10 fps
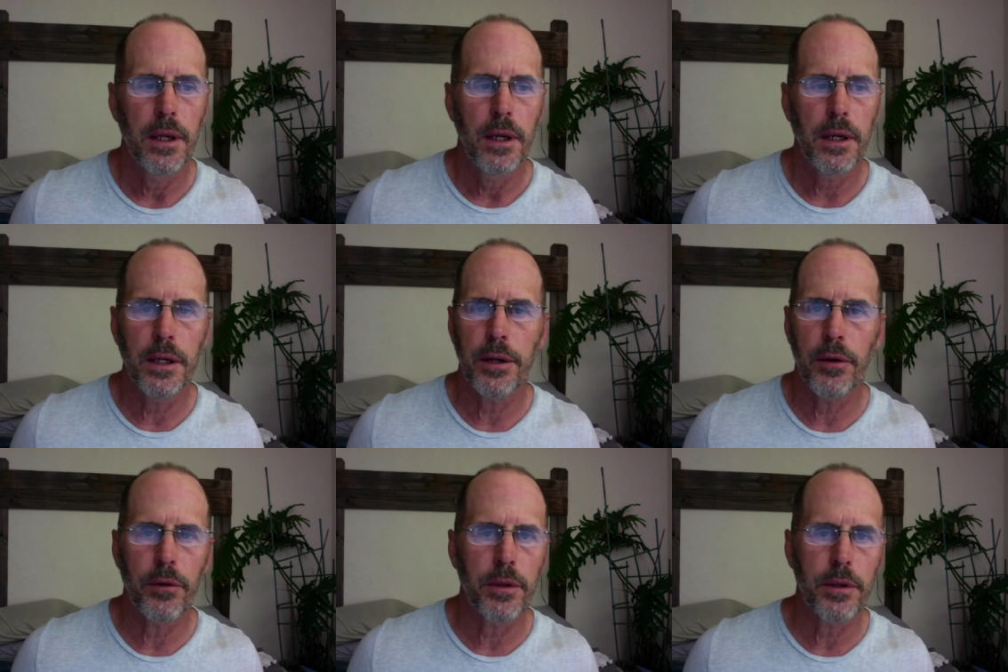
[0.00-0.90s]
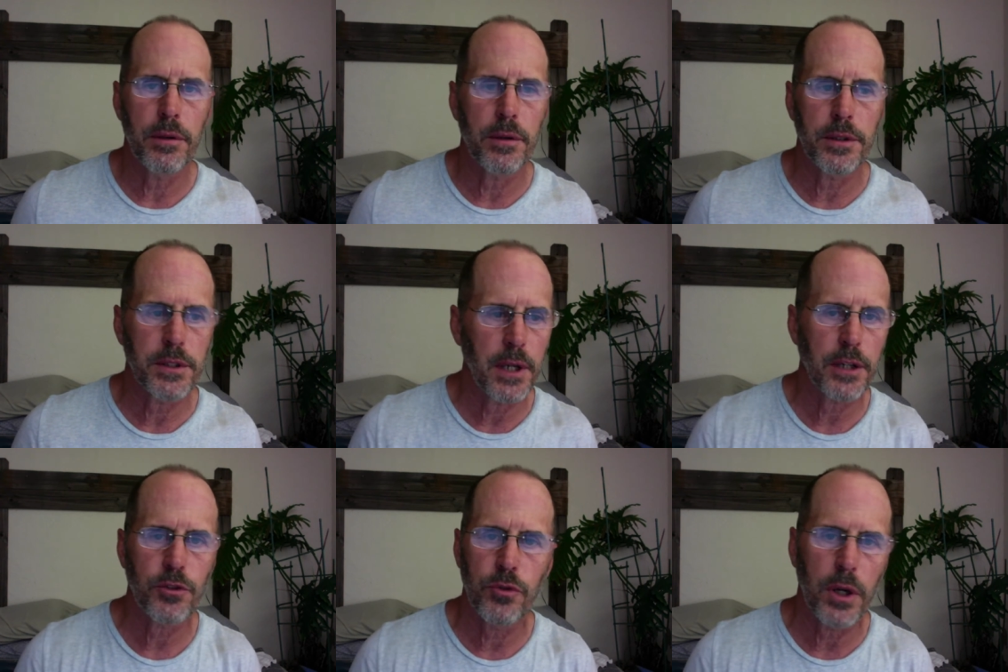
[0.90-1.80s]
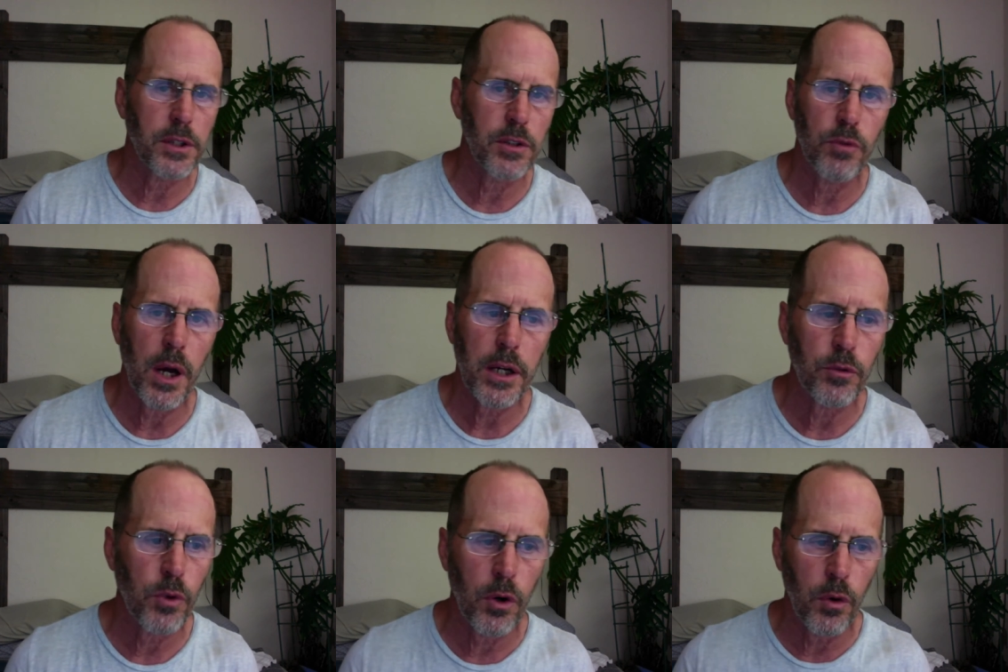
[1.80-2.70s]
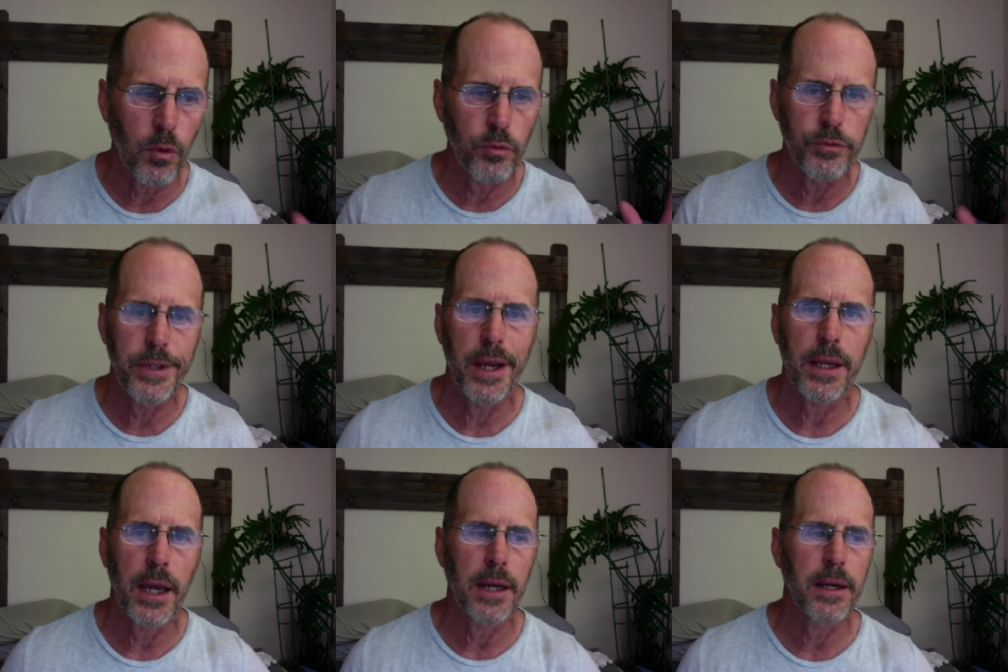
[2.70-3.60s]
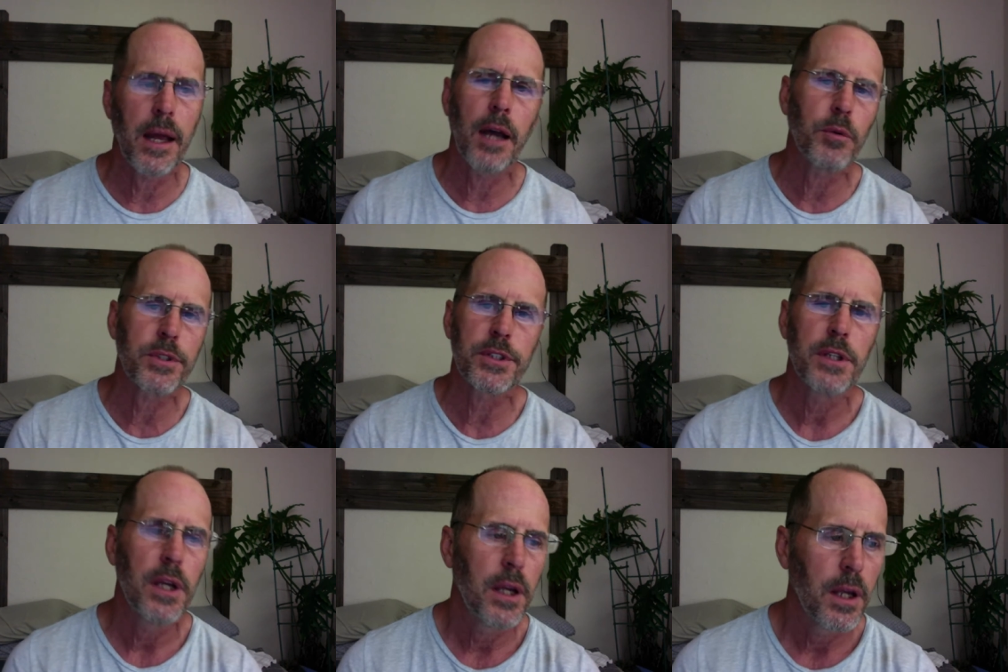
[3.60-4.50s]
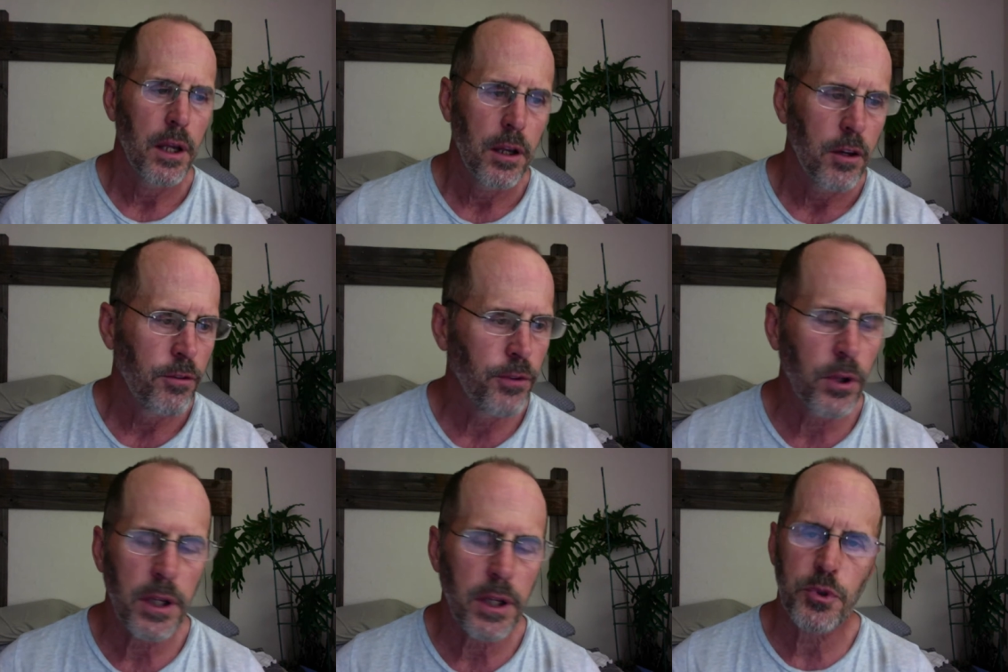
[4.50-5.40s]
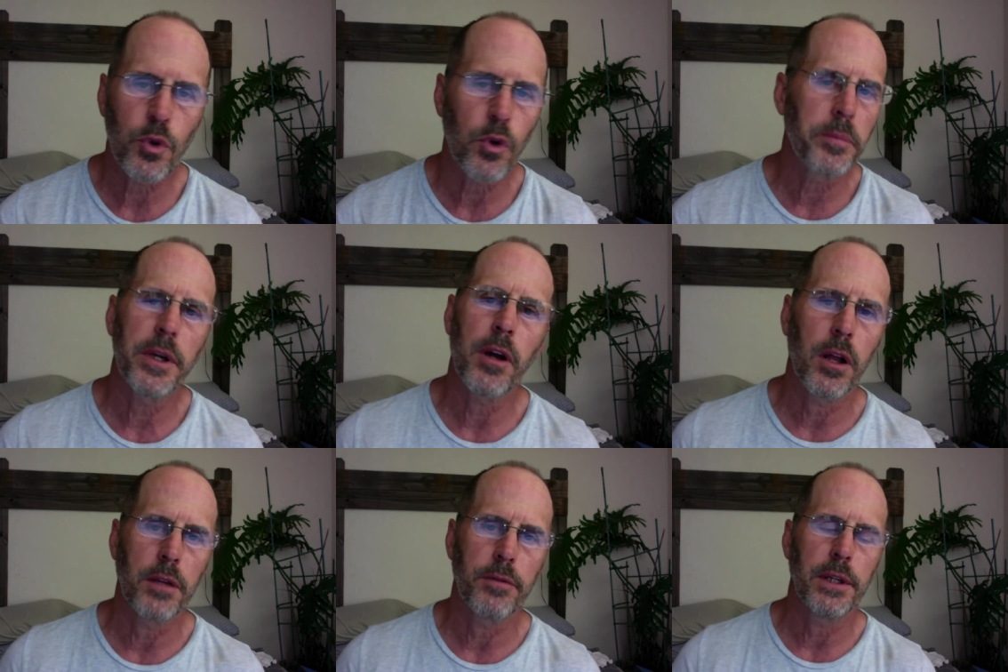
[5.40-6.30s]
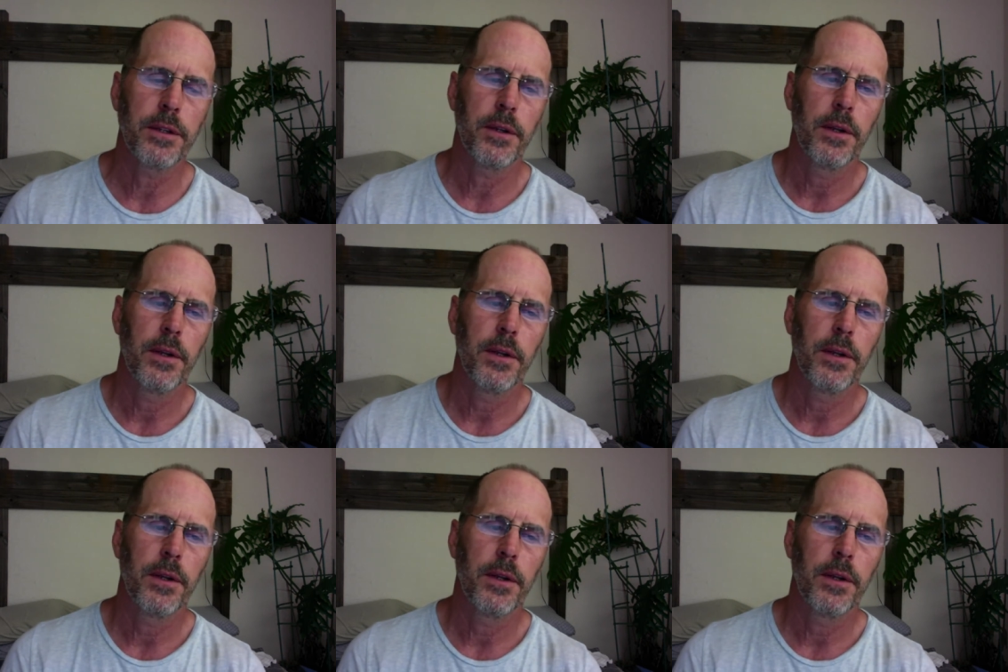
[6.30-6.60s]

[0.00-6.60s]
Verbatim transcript: you know, the, the sex, drugs, and rock and roll decade, and I was fully absorbed in all of it.